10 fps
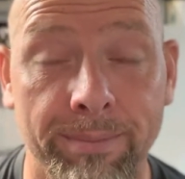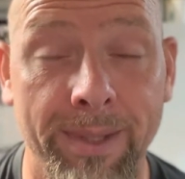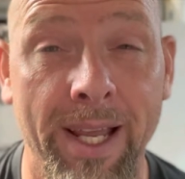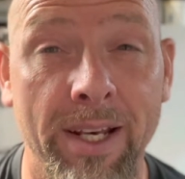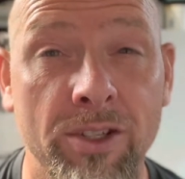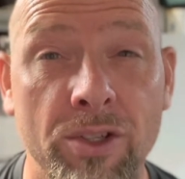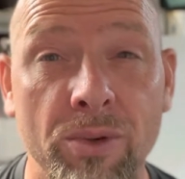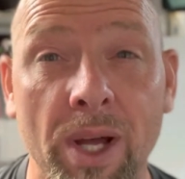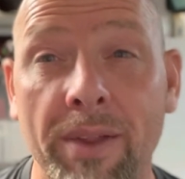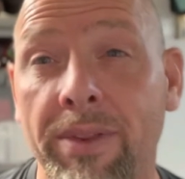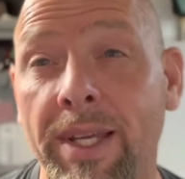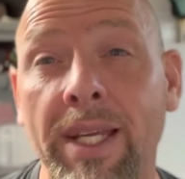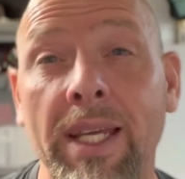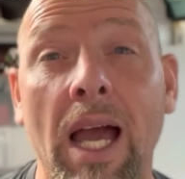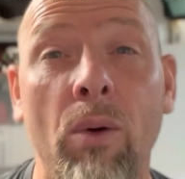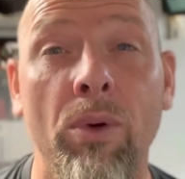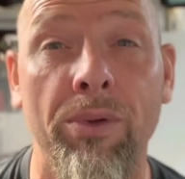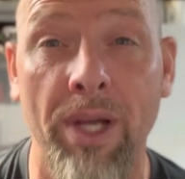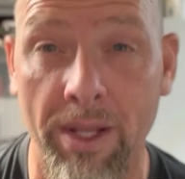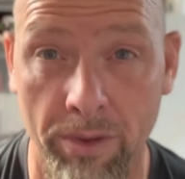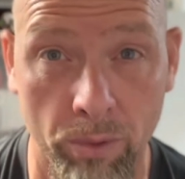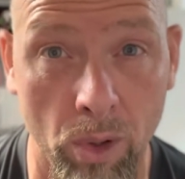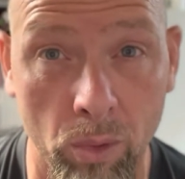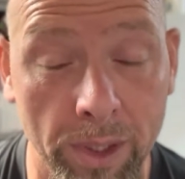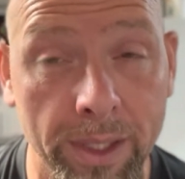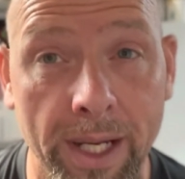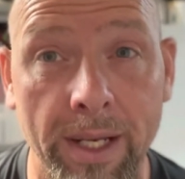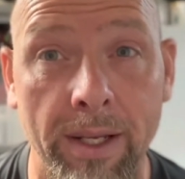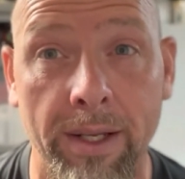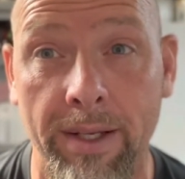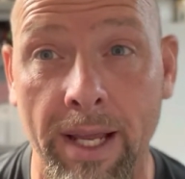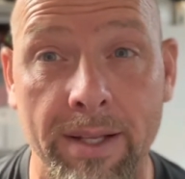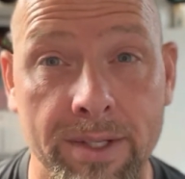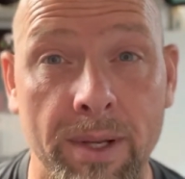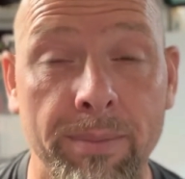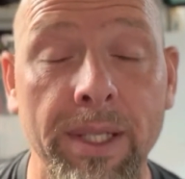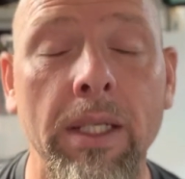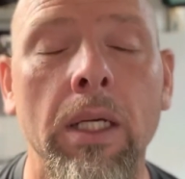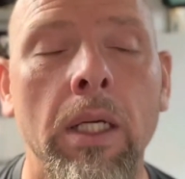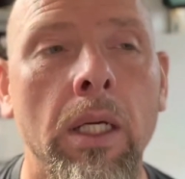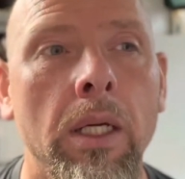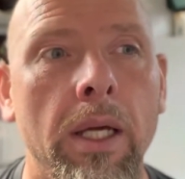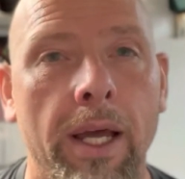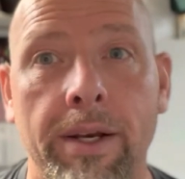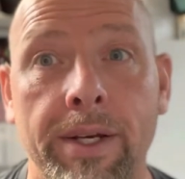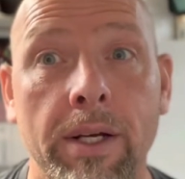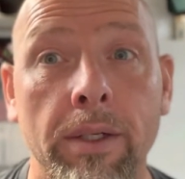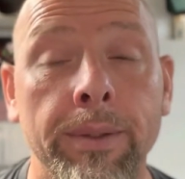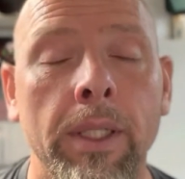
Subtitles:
and do not think I will not throw one at something, at a deer.